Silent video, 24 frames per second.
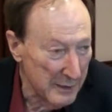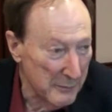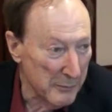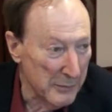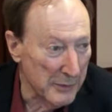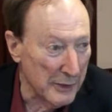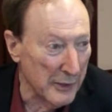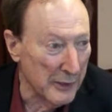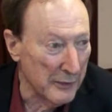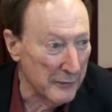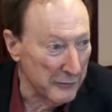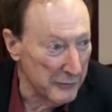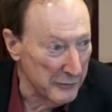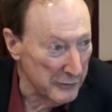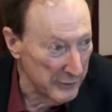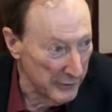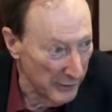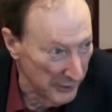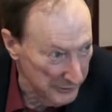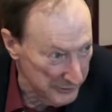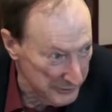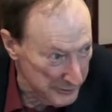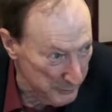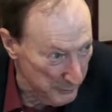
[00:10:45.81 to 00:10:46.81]
But I've
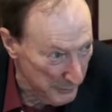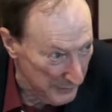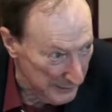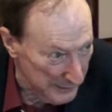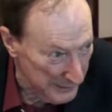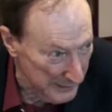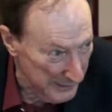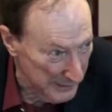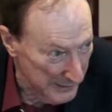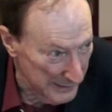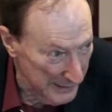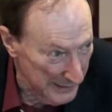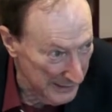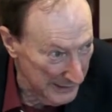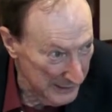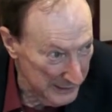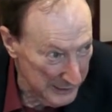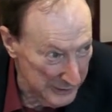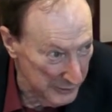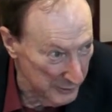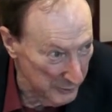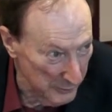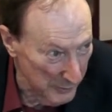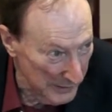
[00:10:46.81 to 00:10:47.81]
not spent
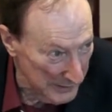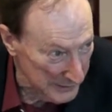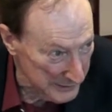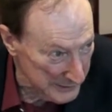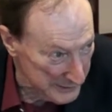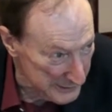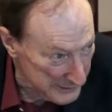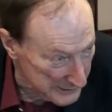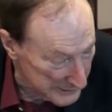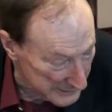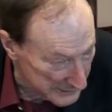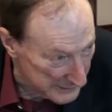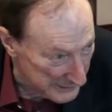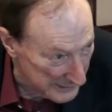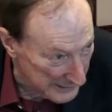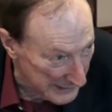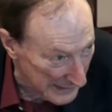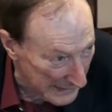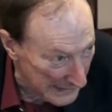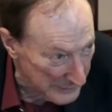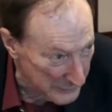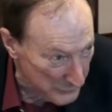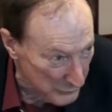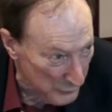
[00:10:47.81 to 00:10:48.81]
too much
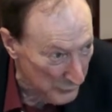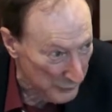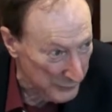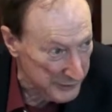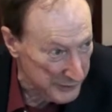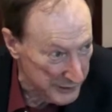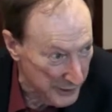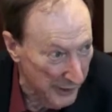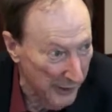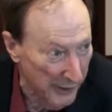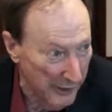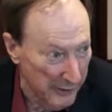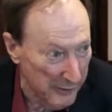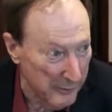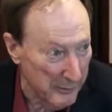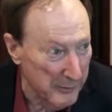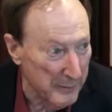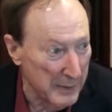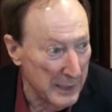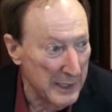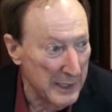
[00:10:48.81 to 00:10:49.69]
actual time,